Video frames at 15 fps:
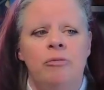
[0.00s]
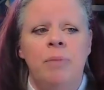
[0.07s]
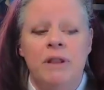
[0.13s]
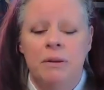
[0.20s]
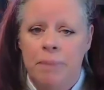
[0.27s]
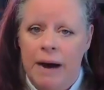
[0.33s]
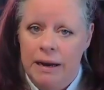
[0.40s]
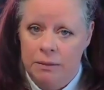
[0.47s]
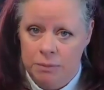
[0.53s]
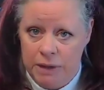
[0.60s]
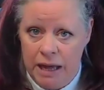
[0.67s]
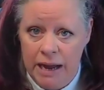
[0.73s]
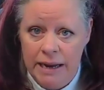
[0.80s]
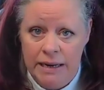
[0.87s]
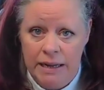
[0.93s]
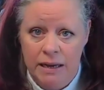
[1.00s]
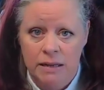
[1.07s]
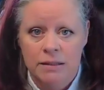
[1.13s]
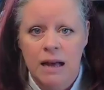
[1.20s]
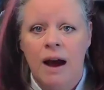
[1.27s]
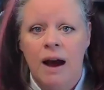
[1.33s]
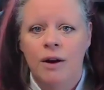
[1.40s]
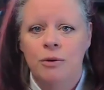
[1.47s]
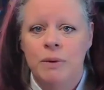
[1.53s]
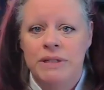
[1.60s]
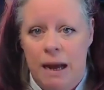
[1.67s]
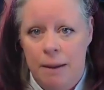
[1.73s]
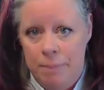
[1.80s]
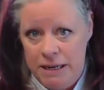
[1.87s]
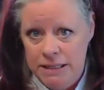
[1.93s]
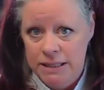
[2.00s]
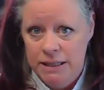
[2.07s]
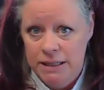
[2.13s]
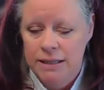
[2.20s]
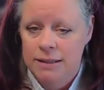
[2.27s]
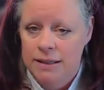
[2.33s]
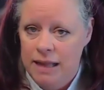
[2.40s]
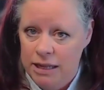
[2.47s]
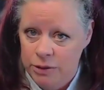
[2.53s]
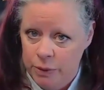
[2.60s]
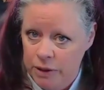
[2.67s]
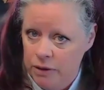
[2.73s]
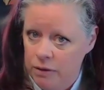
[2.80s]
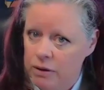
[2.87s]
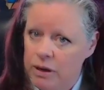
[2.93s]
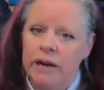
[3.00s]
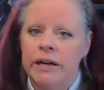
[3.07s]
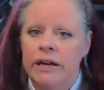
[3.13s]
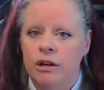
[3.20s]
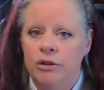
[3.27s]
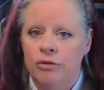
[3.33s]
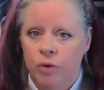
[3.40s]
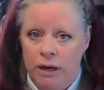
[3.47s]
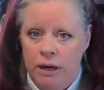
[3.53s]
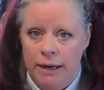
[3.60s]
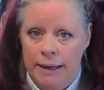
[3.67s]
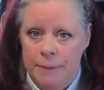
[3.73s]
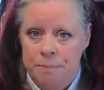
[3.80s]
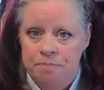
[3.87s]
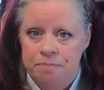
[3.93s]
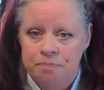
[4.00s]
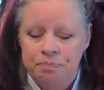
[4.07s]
but the bottom line is, how do we tap into this? And that's what you and I are here for today.